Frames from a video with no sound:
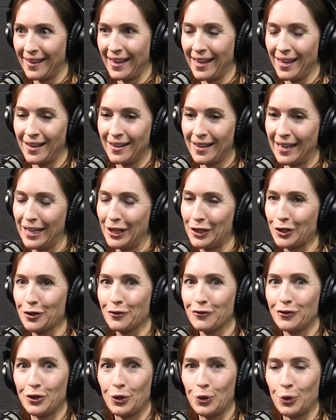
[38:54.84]
And I
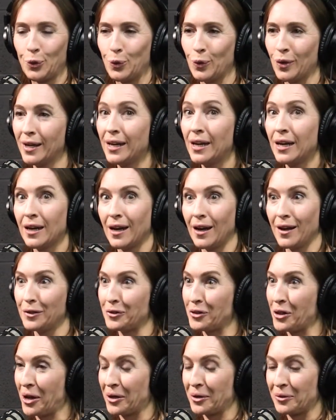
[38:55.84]
interview a
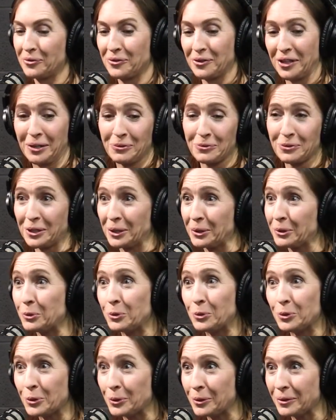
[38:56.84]
lot of like really
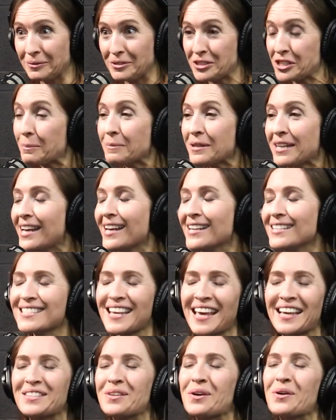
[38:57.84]
cool gymnasts.
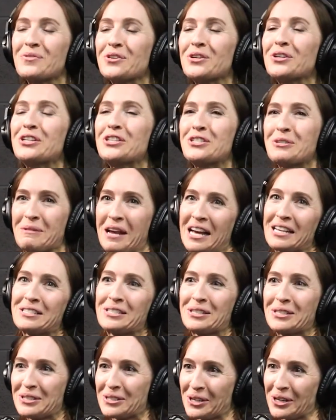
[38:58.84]
Like, so if you're a
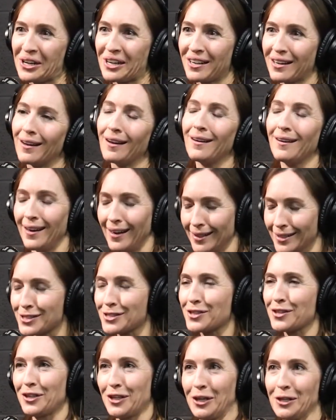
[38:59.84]
gymnastics nerd,
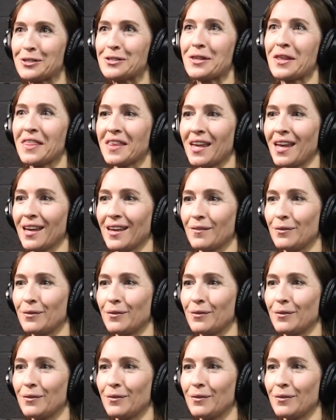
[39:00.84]
it's the thing.